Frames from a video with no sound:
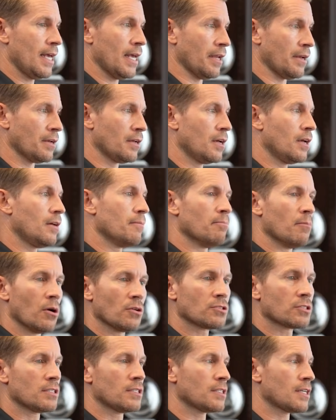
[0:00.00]
in.
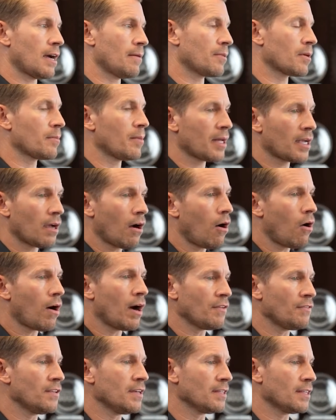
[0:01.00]
Most of the time, they'll be like, oh,
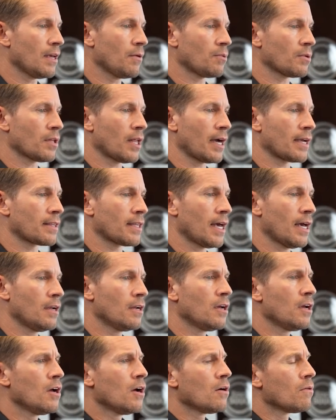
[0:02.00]
I think they would like
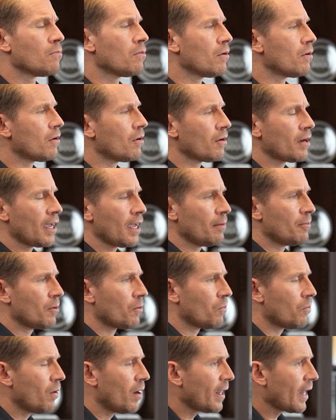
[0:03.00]
that. Well, okay,
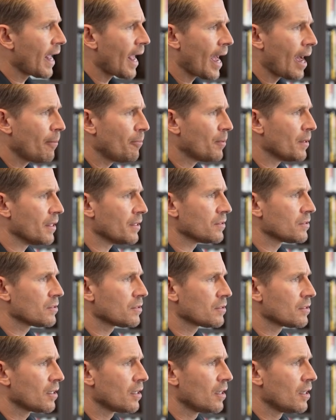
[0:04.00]
but what
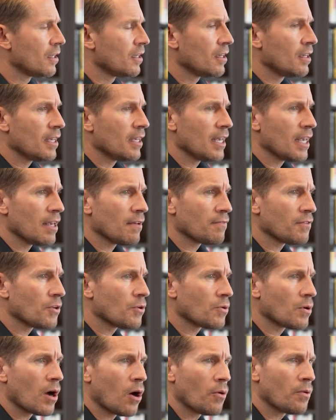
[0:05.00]
happens if
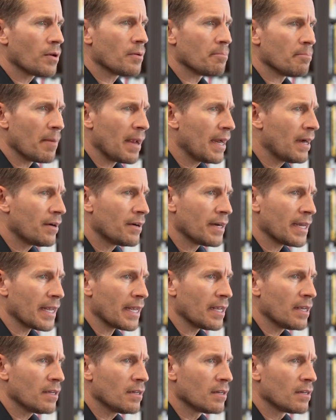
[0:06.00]
you go to
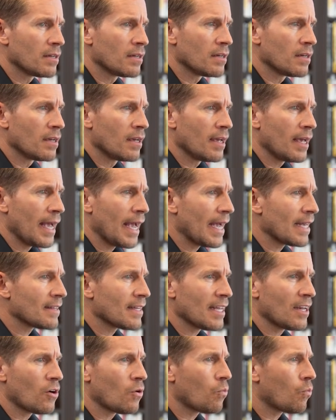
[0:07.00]
Mary and
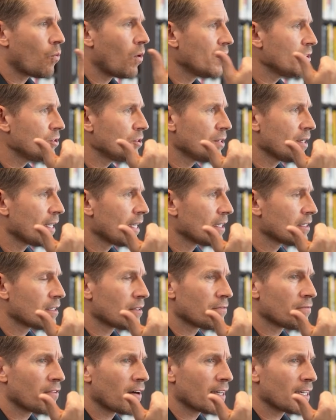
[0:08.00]
they don't want you to get
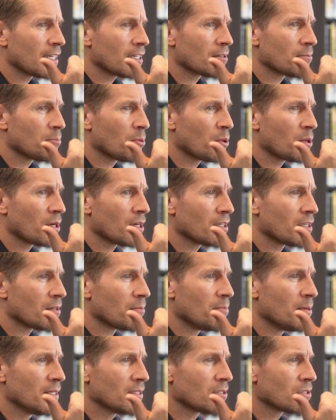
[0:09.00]
the funding to put in the
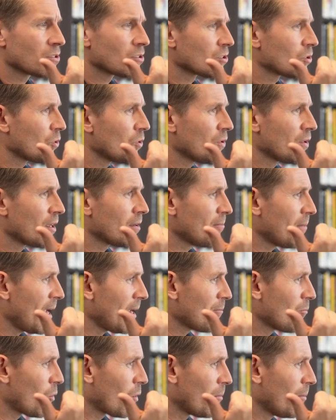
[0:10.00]
business so you can
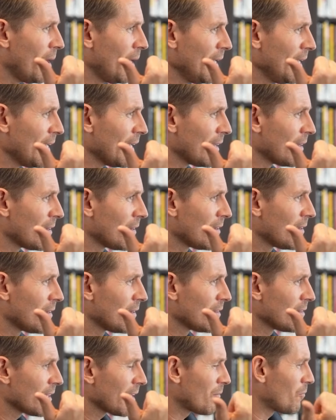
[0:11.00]
make more money?
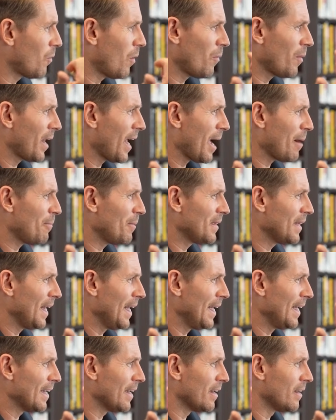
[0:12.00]
Like, what would happen
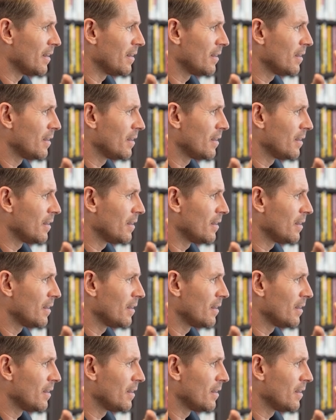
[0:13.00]
then?